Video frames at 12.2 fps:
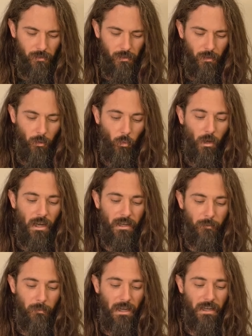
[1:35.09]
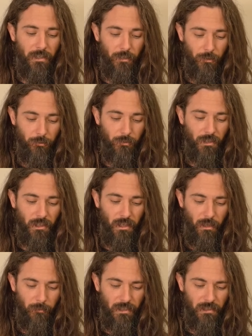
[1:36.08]
Hawaii Bike Kahuna
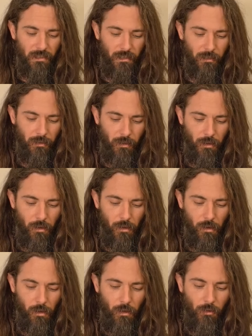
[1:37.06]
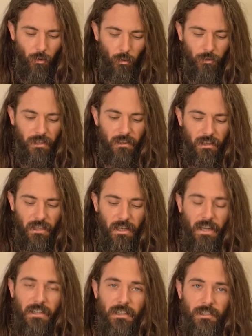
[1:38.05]
commented, "The only thing
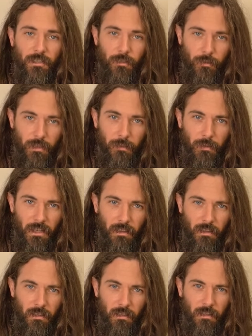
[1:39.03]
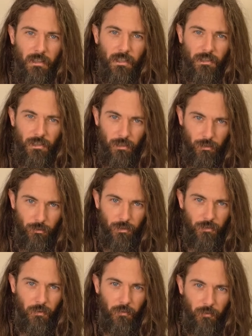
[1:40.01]
I disagree with is the
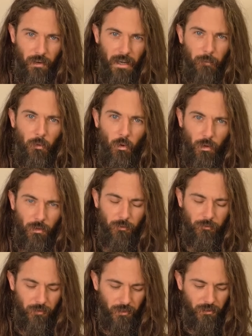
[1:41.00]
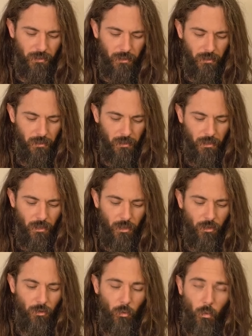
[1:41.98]
use of a Fram oil filter.
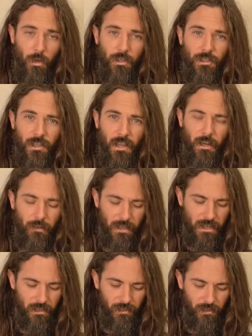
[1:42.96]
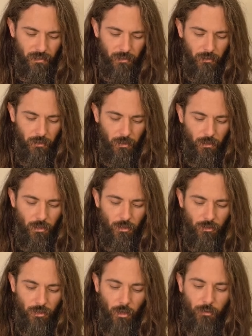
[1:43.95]
The worst there is.
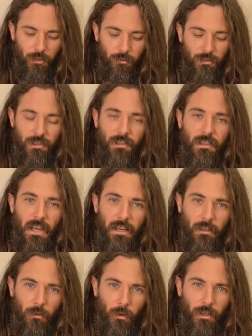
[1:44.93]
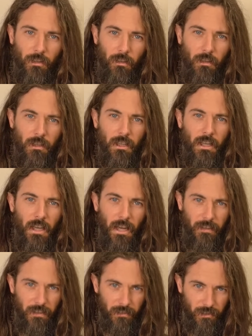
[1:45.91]
Don't use synthetic oil
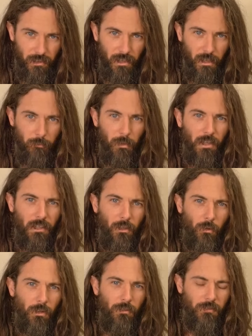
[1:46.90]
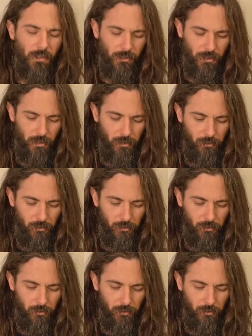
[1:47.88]
and then skimp on the oil filter."